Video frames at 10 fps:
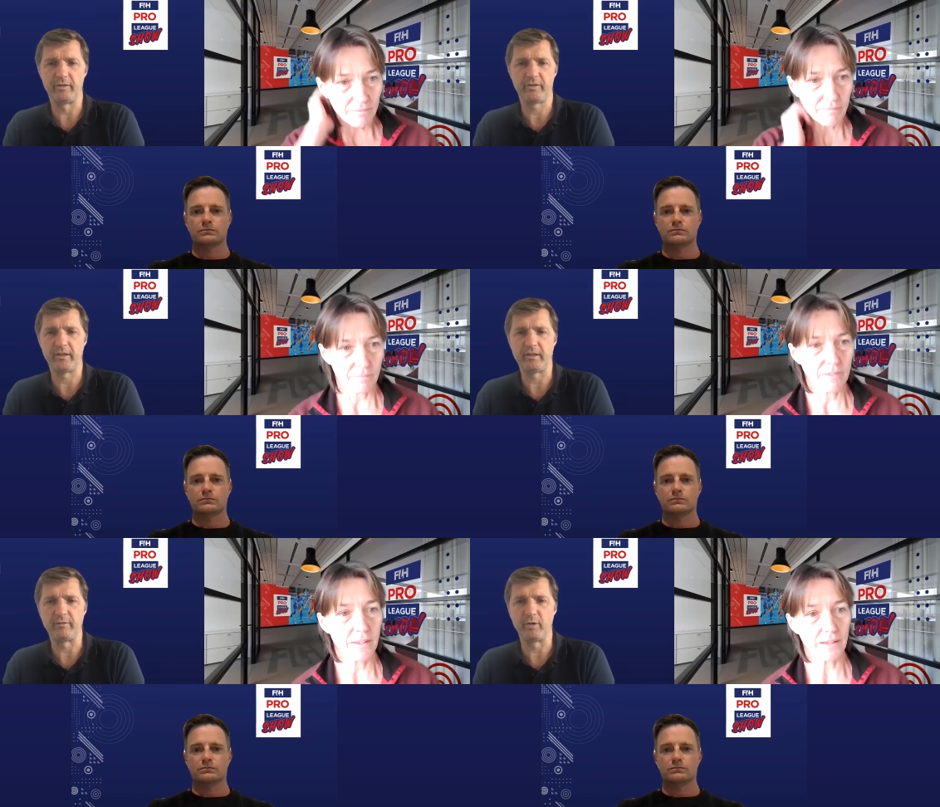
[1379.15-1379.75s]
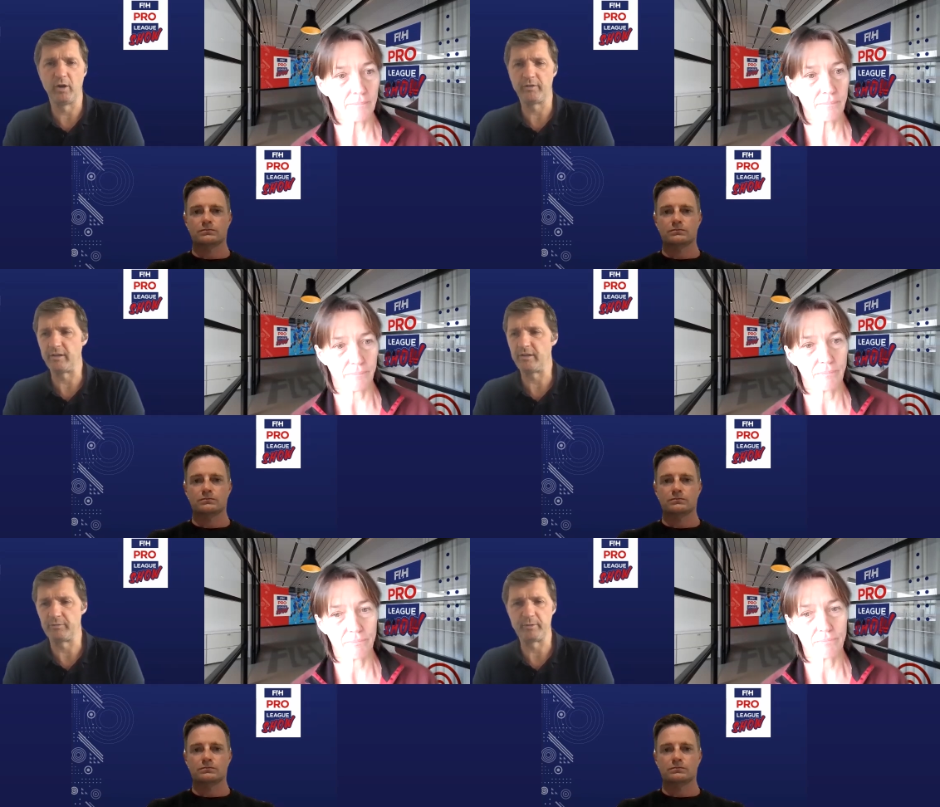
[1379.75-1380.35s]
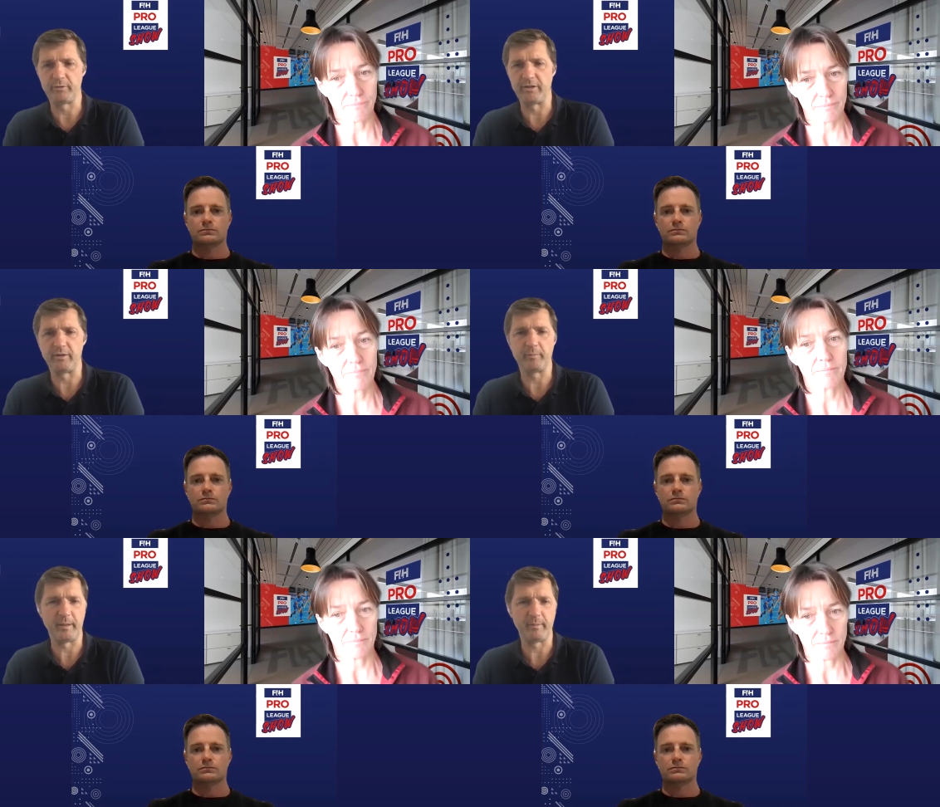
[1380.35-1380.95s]
Speaker 1: and say that you've got a decent
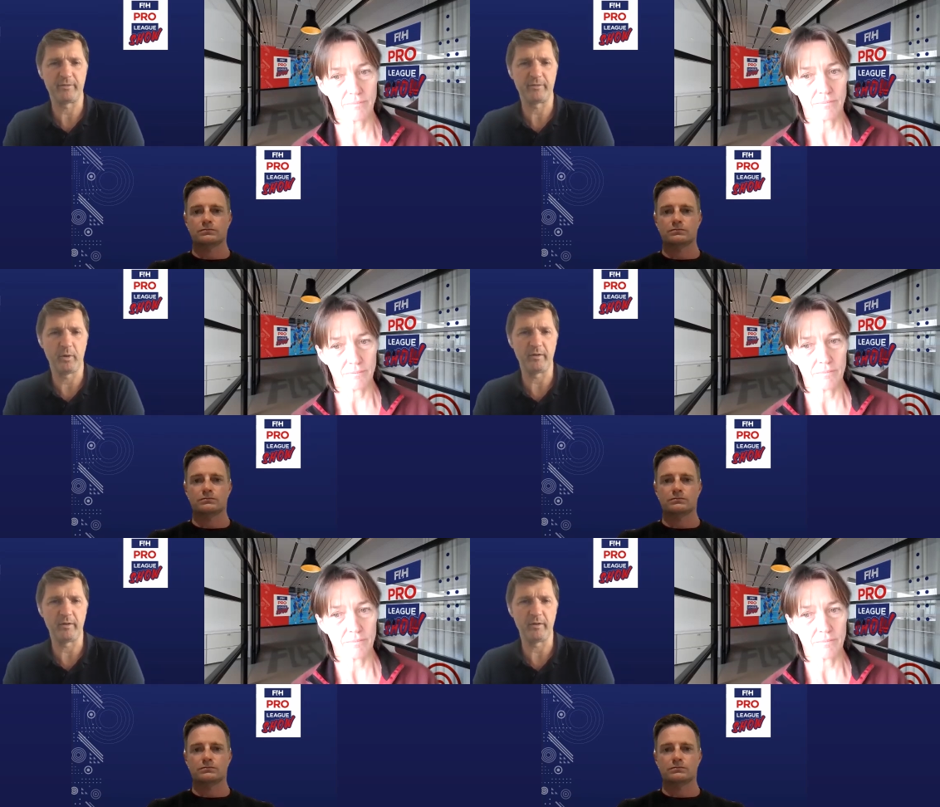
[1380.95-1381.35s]
routine that people have to